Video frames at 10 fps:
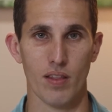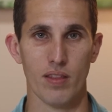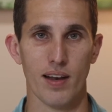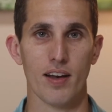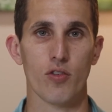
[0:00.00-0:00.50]

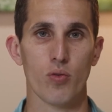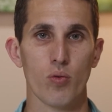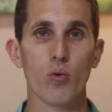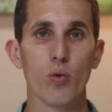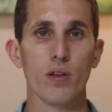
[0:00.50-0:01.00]
that I
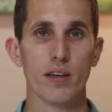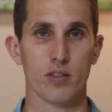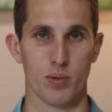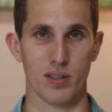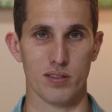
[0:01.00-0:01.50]
truly
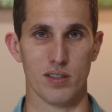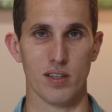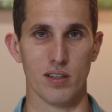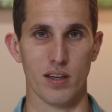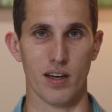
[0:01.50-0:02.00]
experienced
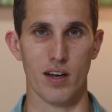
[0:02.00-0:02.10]
healing.